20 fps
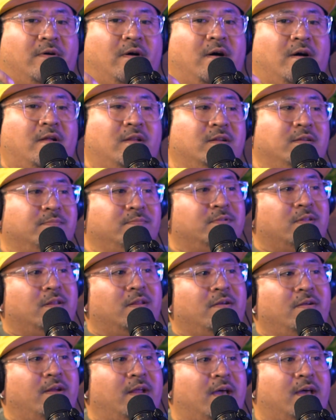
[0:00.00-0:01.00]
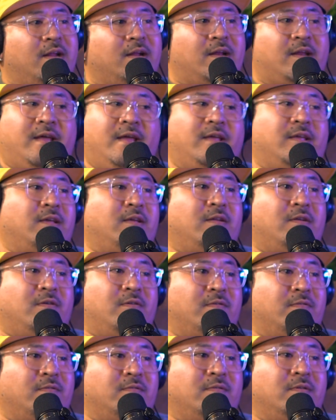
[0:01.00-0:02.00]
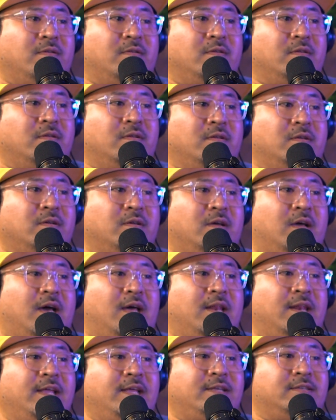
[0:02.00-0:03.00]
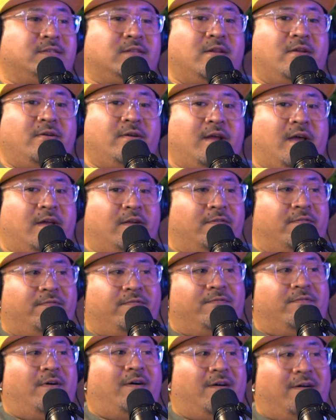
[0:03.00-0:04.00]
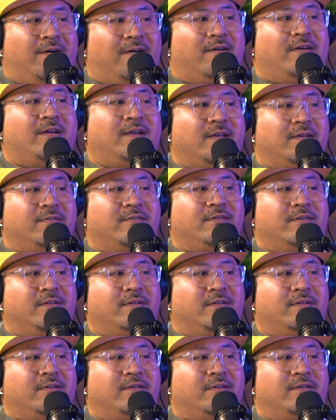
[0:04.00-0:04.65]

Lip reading: for all of them to learn how to at least learn how to fall.